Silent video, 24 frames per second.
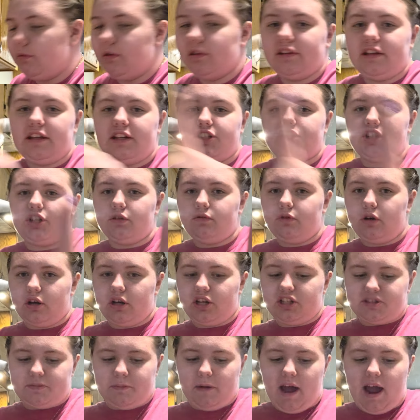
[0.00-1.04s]
You will need 2
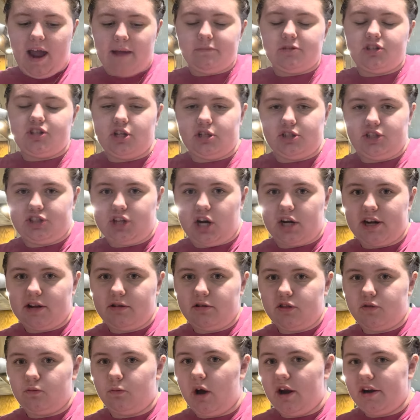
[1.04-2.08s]
hooks, but I'm just starting
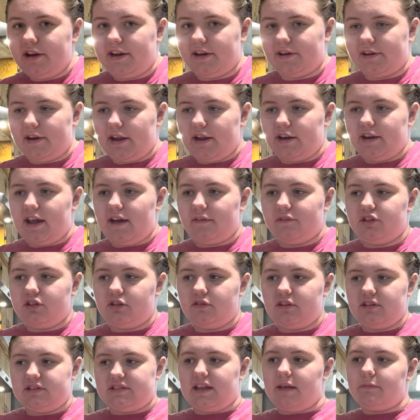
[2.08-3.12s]
with 1 earring, and you have to do
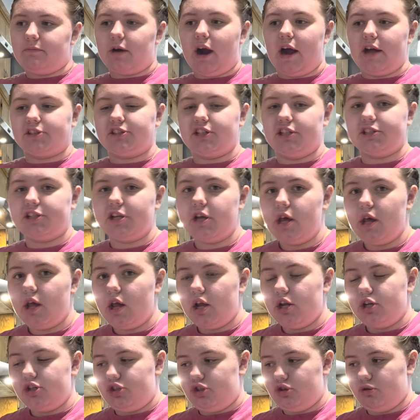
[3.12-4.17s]
the same process
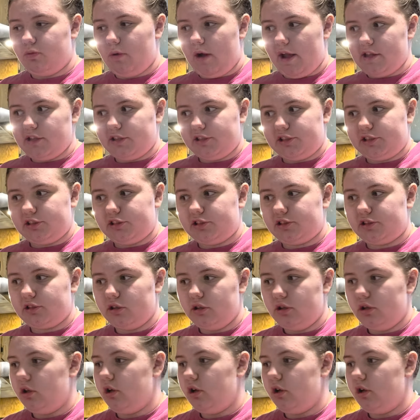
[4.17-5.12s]
twice.